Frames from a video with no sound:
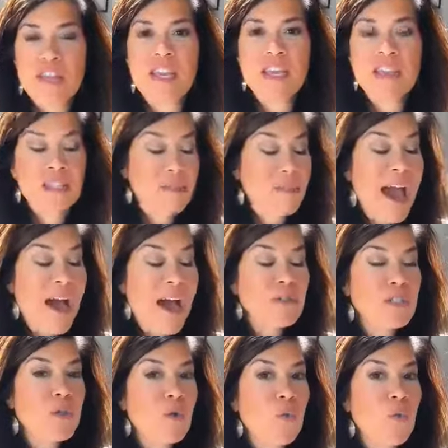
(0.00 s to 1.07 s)

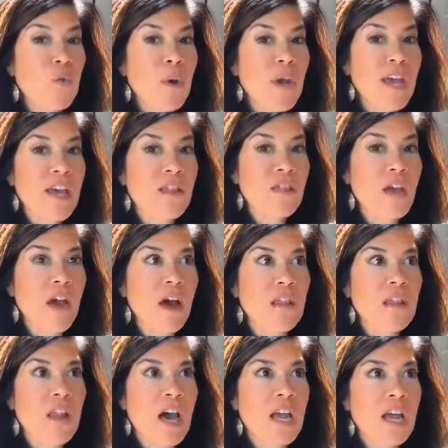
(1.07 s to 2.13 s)
spouse with a
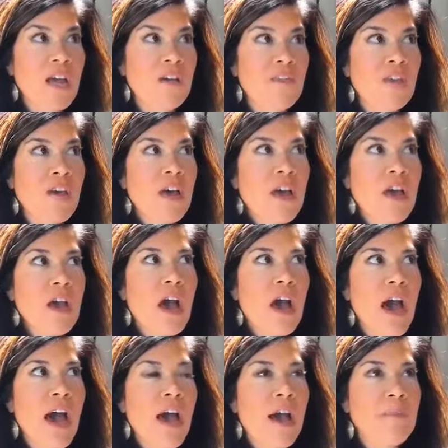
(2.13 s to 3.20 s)
lot of
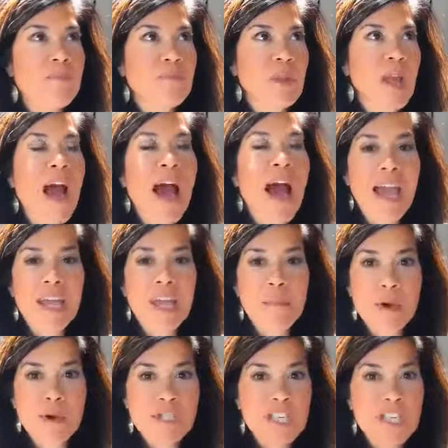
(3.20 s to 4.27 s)
high
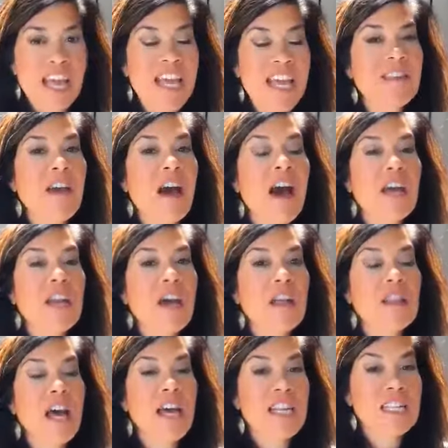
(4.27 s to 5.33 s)
emotion and not a
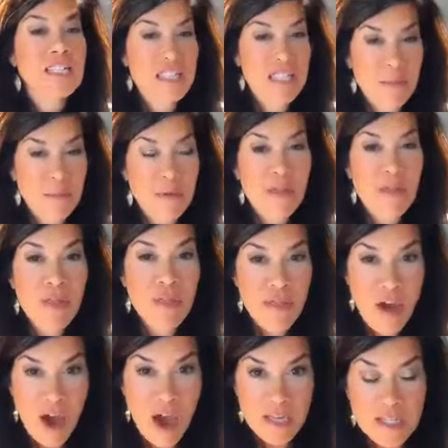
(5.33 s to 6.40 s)
lot of deep
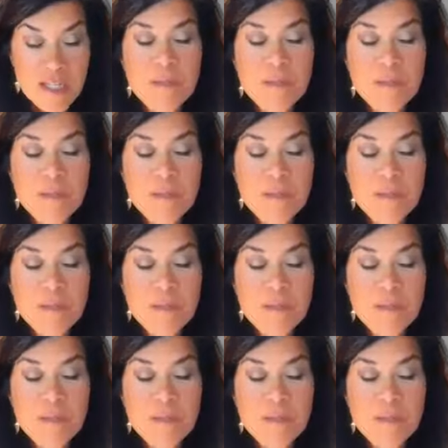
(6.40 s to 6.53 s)
thought.